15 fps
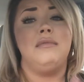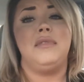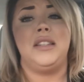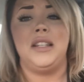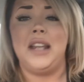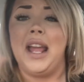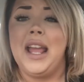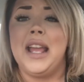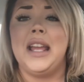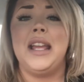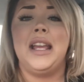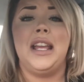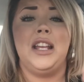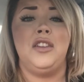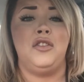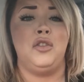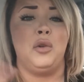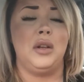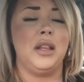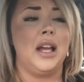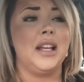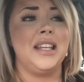today is
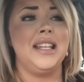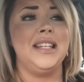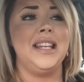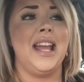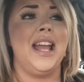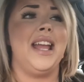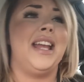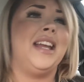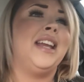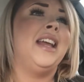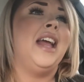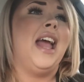your lucky day,